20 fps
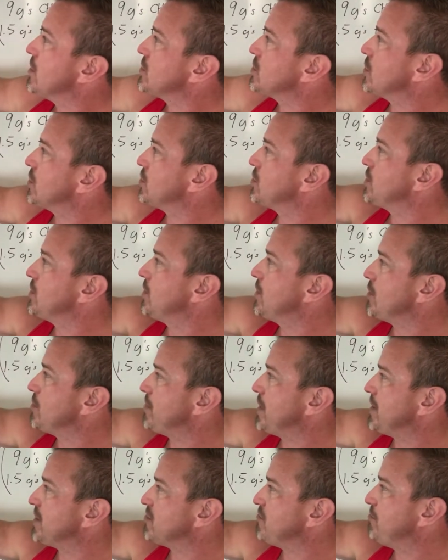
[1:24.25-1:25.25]
So 200
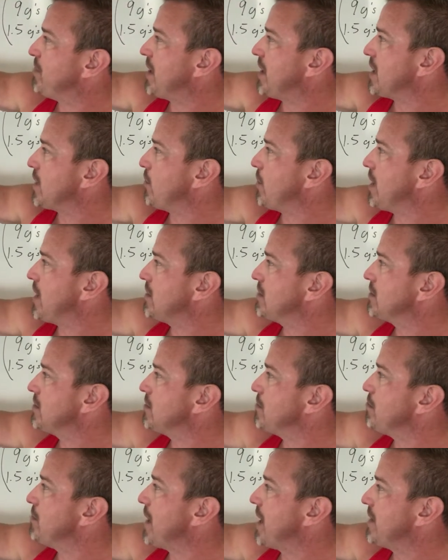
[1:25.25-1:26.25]
pounds of body weight
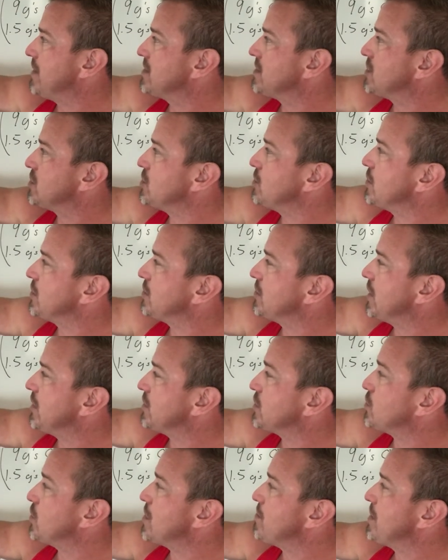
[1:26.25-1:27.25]
minus the, uh,
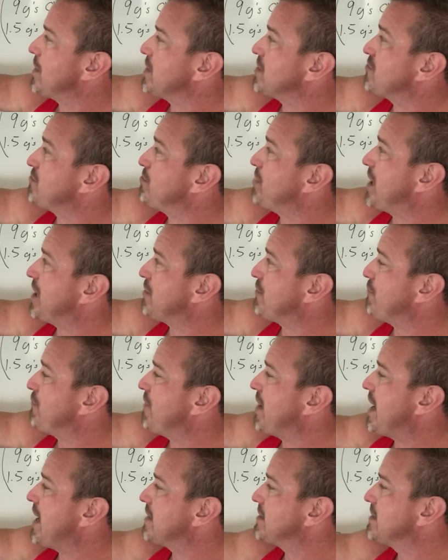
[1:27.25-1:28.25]
the 20 pounds of body
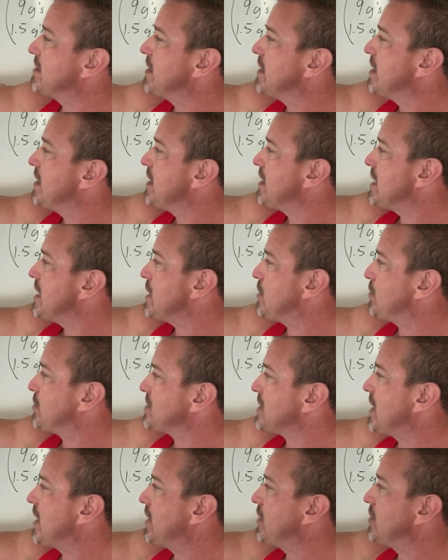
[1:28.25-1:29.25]
fat
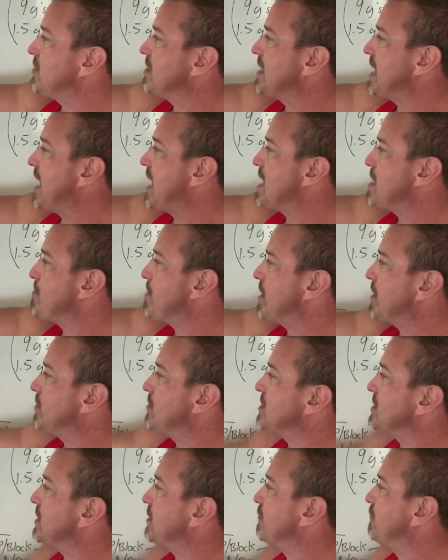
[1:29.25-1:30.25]
equals 180
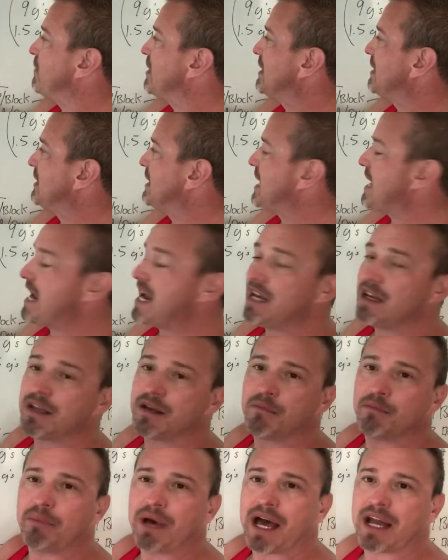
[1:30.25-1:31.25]
pounds of lean
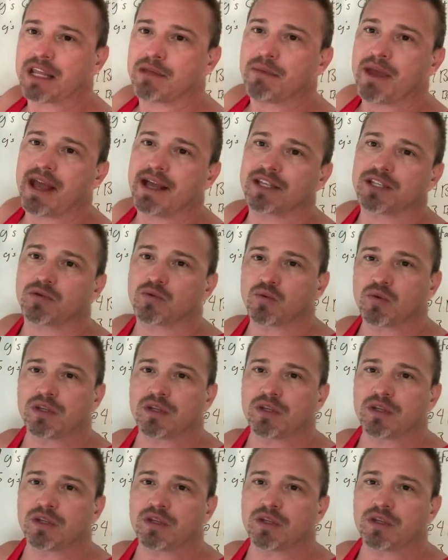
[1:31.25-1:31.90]
body mass.